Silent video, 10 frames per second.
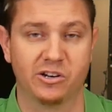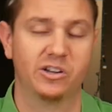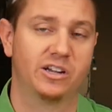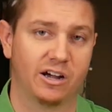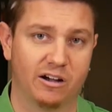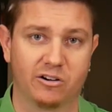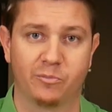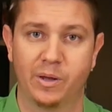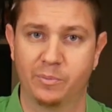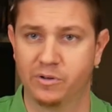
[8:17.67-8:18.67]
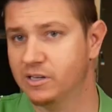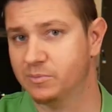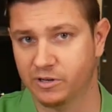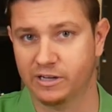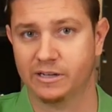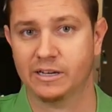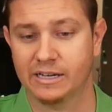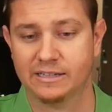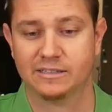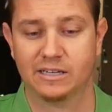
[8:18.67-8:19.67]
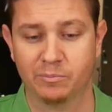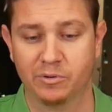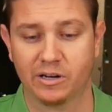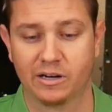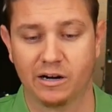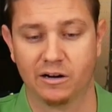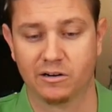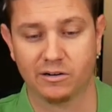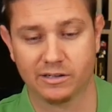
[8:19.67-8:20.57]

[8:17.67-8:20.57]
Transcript: You can conquer people, and it's pretty simple to conquer.